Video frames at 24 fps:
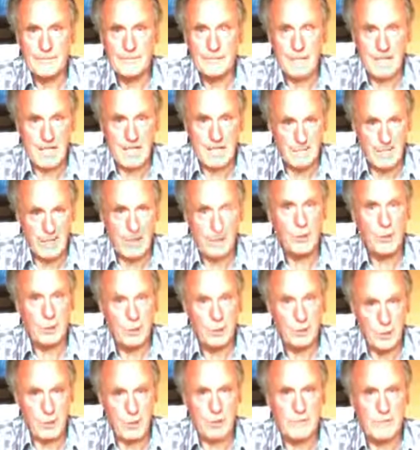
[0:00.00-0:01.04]
He's making good
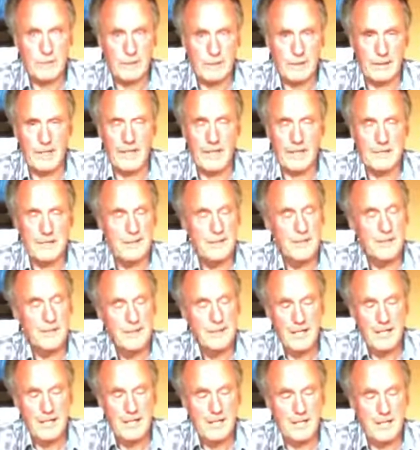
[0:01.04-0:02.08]
use of it, and
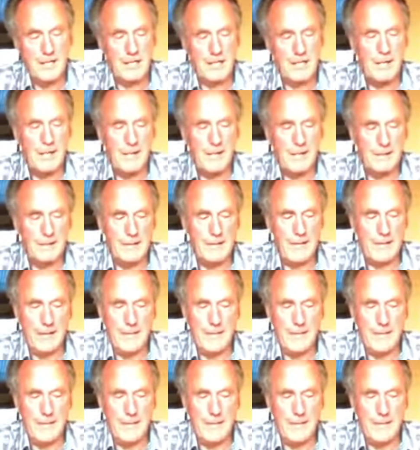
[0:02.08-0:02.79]
he said to me at